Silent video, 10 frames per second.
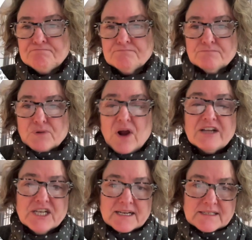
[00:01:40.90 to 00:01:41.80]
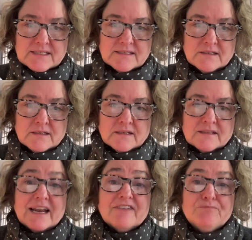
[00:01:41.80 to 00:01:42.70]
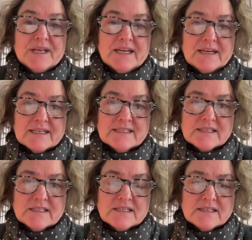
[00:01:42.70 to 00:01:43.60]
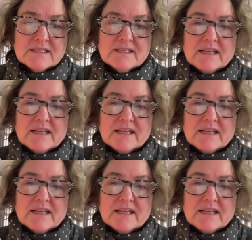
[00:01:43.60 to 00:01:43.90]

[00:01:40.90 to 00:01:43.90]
projects that have been in existence.